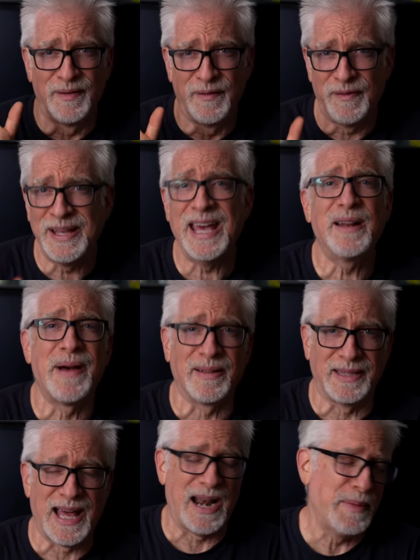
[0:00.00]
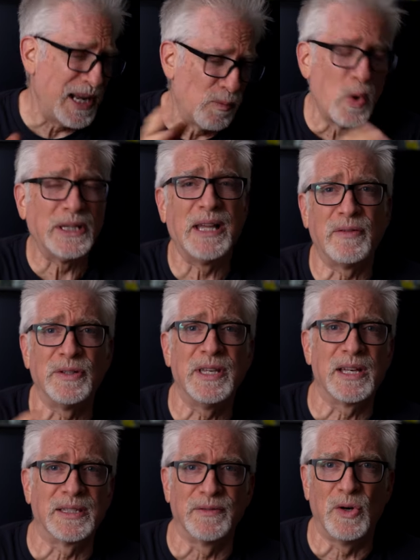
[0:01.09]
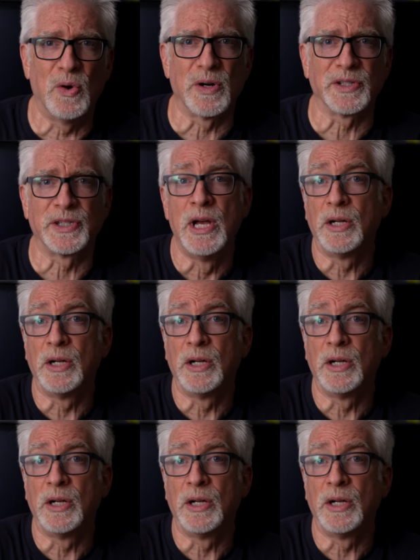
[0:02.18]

Forget about I mean, at one level, yes, of course.